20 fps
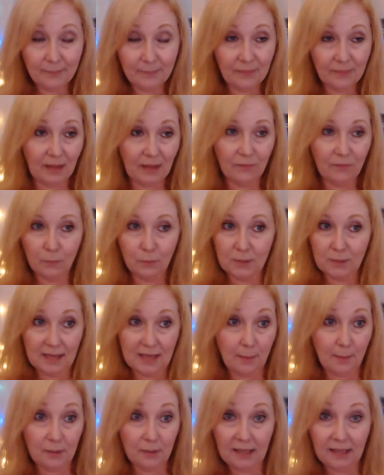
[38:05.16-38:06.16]
and was
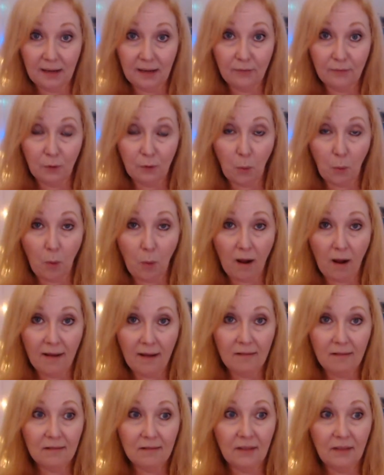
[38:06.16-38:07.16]
able to get it for a
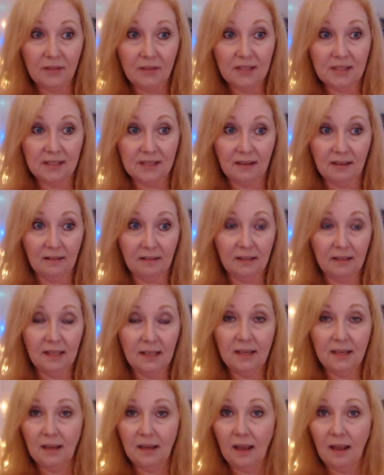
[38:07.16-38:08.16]
while, and then
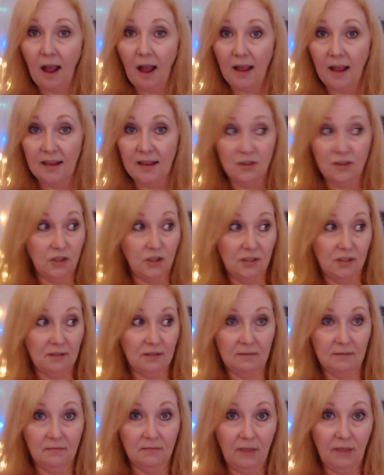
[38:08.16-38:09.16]
suddenly it
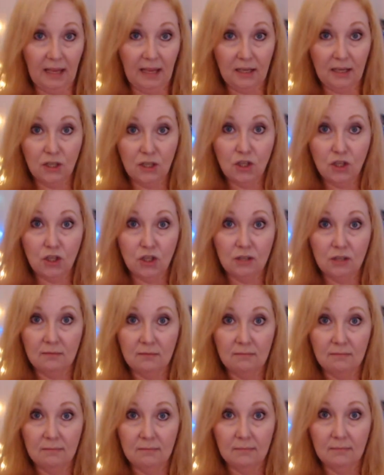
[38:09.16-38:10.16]
just vanished.
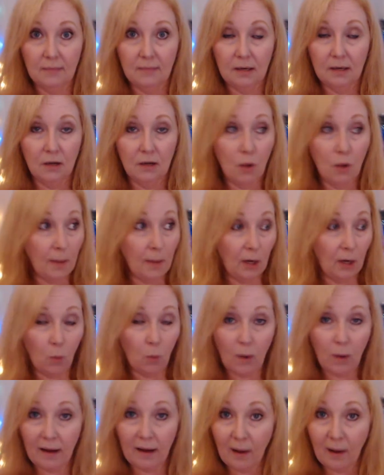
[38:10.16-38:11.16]
No matter
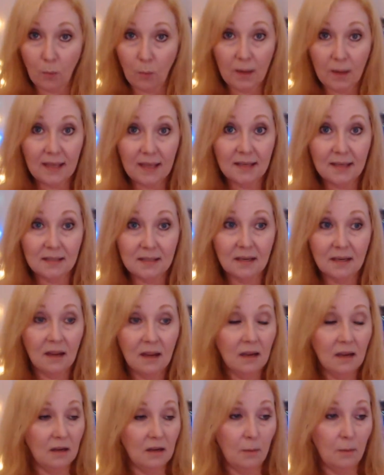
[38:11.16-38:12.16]
where I went,
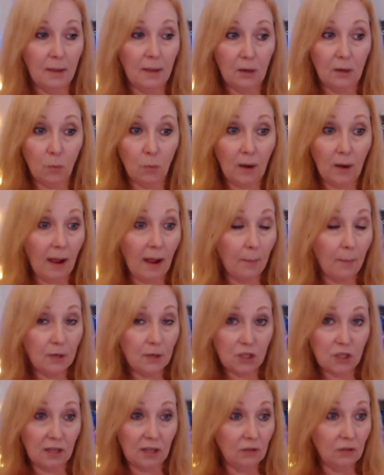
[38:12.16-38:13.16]
no matter how
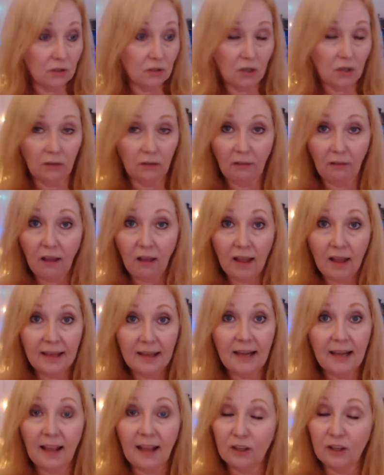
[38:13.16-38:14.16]
much I looked
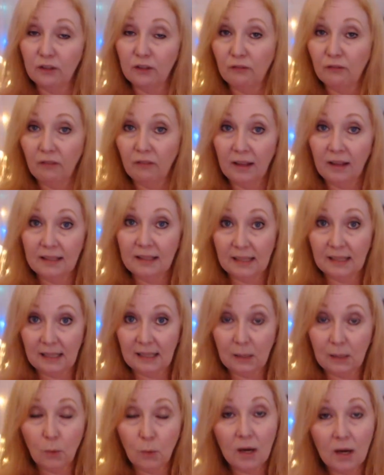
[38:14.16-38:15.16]
online, I couldn't find it
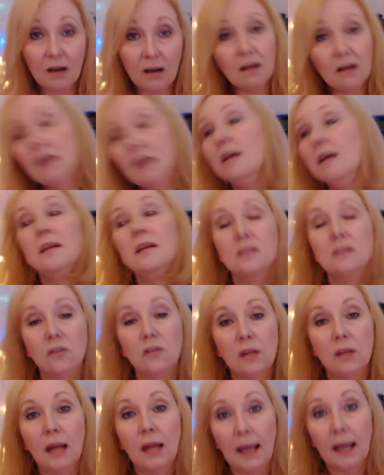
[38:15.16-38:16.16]
anywhere. So
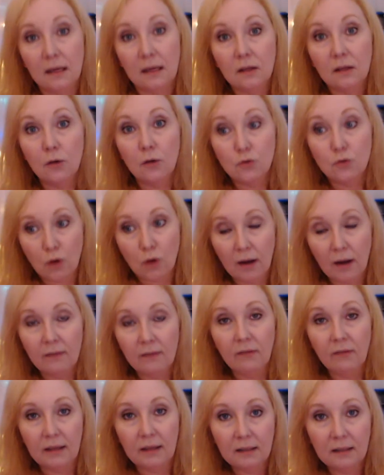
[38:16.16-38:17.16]
then I had to go try to
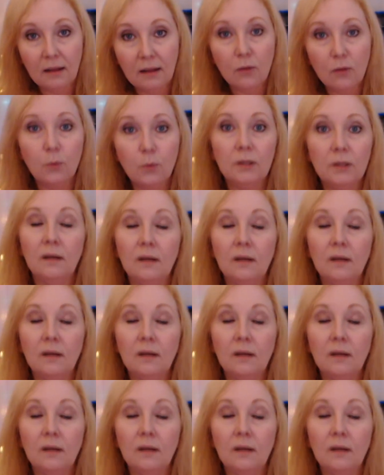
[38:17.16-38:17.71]
find another one.